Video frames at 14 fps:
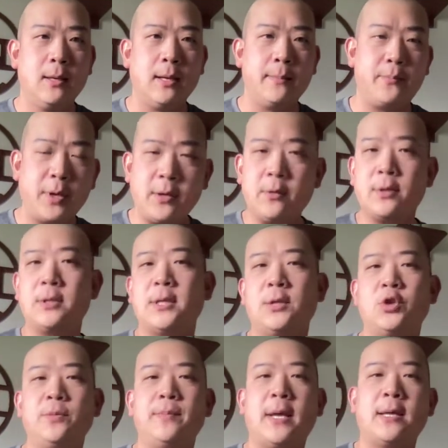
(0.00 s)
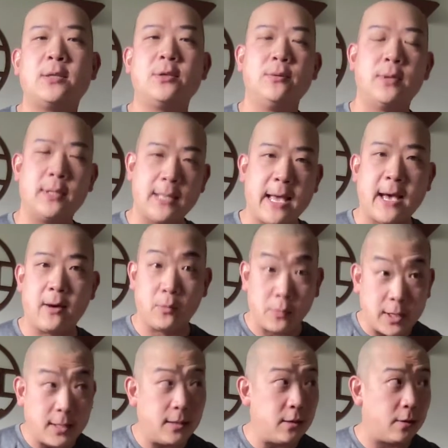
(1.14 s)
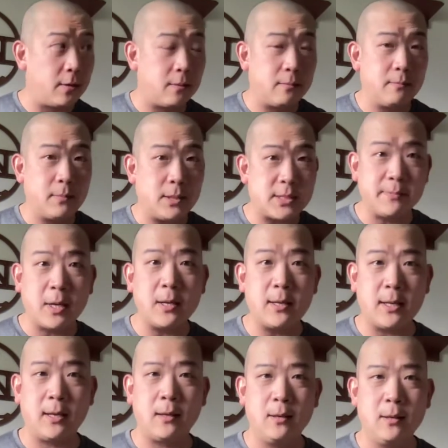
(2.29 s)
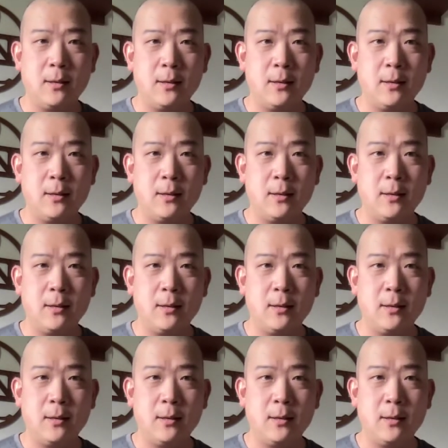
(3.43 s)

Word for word: And bring your attention back to the now, right here. It's Monday.